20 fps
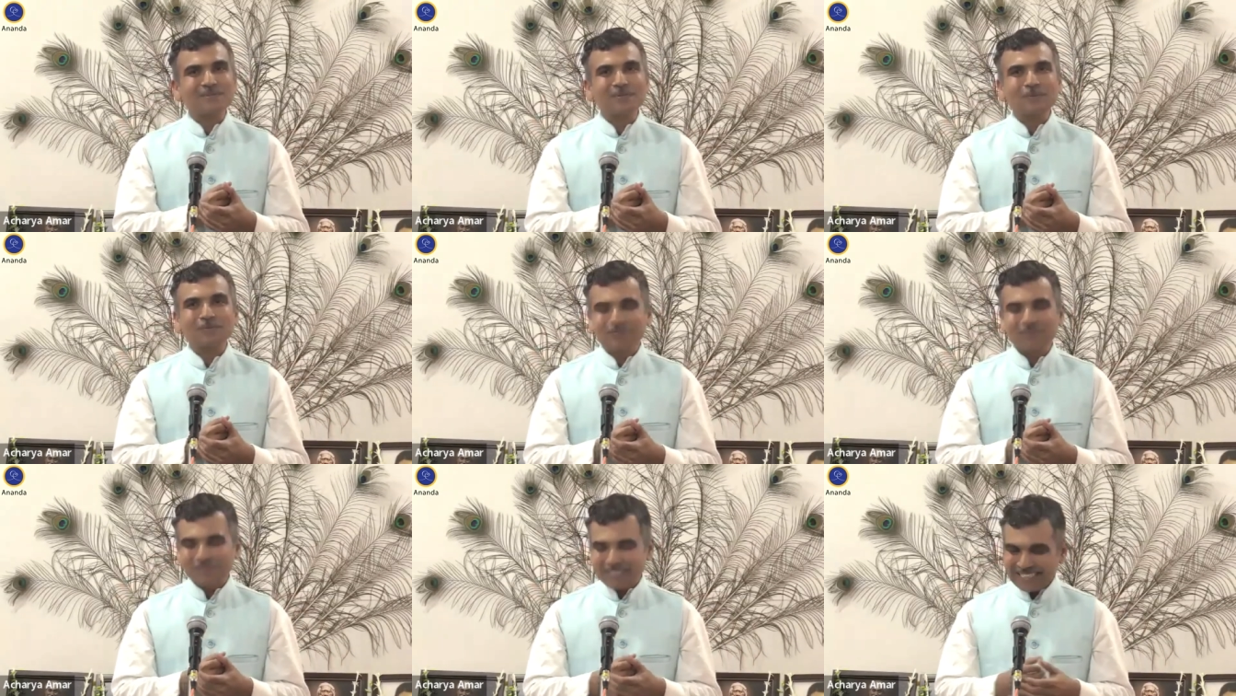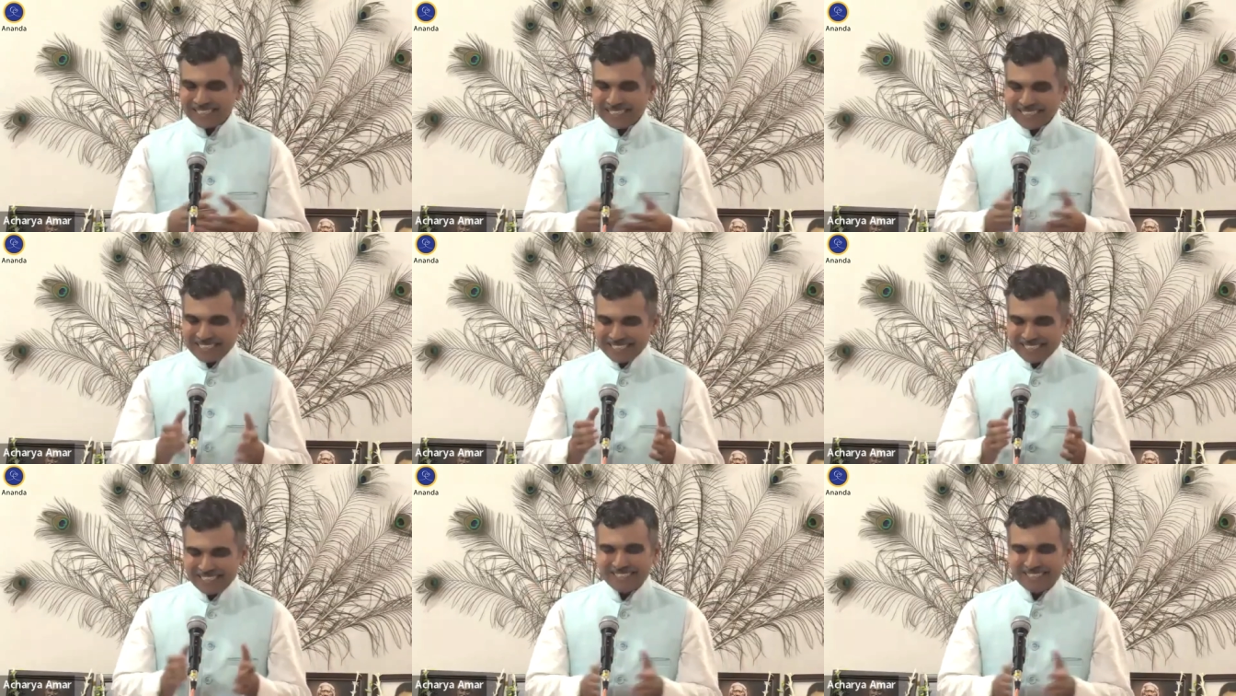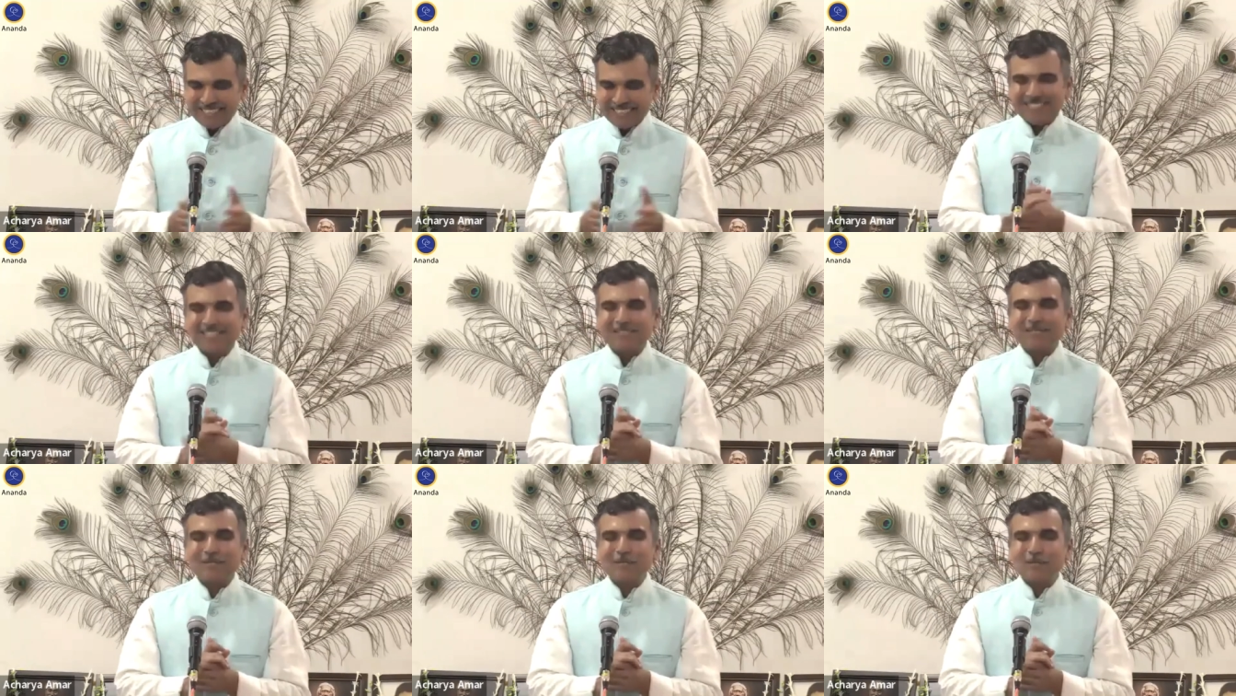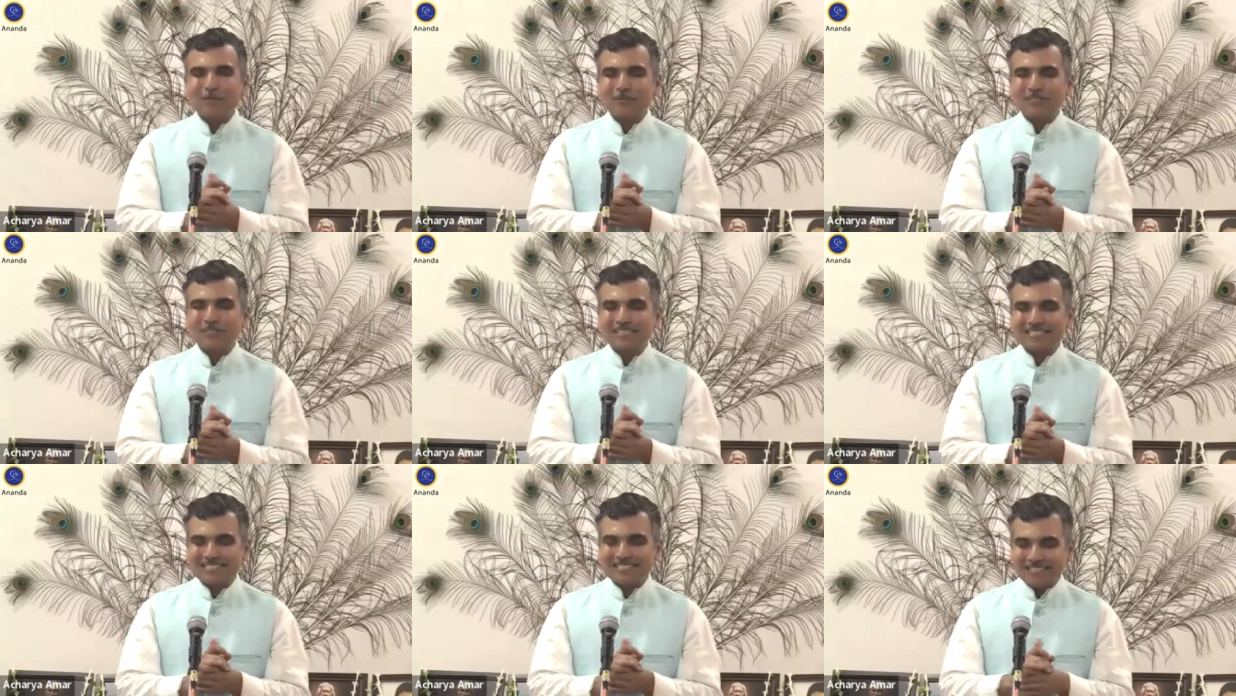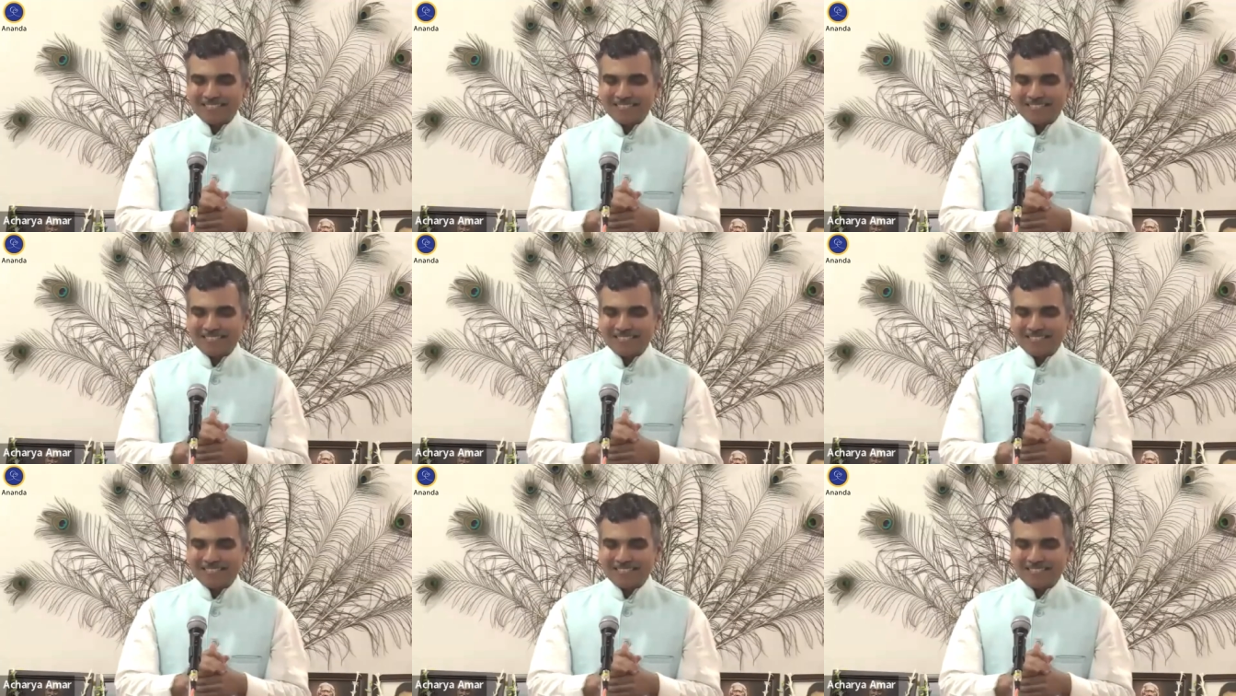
So let us conclude this